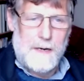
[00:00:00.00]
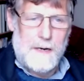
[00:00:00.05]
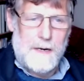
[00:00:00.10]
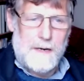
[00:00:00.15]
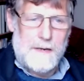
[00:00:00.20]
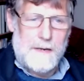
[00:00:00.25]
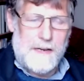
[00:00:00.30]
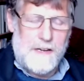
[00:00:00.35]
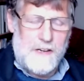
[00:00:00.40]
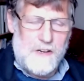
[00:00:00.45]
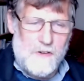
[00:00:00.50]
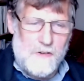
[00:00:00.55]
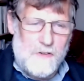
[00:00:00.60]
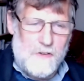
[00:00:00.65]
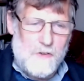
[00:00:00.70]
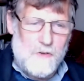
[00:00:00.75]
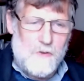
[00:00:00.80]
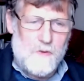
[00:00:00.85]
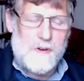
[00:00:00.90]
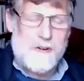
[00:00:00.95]
That you
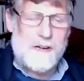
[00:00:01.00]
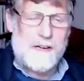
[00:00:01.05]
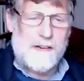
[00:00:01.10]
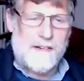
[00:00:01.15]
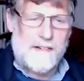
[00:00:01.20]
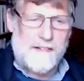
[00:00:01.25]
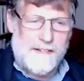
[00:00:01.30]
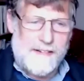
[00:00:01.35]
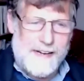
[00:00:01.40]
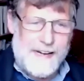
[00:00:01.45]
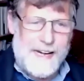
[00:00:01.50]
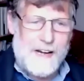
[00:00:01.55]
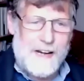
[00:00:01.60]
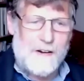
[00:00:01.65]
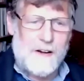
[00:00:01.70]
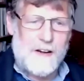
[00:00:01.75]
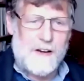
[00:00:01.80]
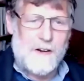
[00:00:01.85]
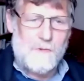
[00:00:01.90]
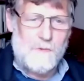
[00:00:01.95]
don't say
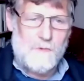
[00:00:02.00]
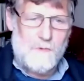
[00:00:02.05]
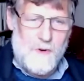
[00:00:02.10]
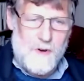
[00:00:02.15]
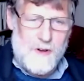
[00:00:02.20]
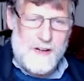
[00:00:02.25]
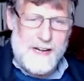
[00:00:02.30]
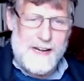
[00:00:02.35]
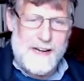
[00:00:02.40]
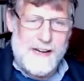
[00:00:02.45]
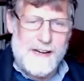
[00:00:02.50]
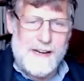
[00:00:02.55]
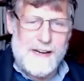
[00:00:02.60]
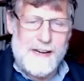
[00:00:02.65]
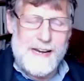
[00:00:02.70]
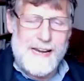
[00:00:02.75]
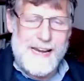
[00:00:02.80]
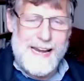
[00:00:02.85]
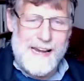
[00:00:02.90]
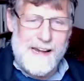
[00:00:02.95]
what
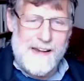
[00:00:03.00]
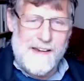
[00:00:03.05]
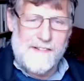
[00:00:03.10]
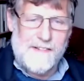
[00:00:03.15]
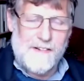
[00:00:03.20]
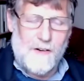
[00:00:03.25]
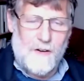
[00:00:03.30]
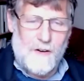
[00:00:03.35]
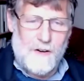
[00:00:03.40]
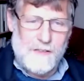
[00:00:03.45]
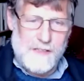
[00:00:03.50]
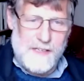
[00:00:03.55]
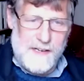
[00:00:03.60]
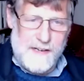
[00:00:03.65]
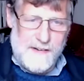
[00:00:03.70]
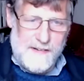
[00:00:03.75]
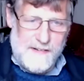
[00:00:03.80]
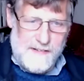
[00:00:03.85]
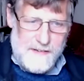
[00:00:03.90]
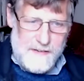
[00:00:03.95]
is or
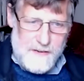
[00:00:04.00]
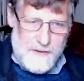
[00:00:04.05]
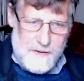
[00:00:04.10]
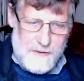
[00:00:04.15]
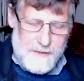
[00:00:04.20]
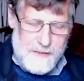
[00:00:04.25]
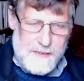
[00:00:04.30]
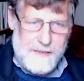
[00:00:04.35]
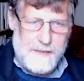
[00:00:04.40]
is not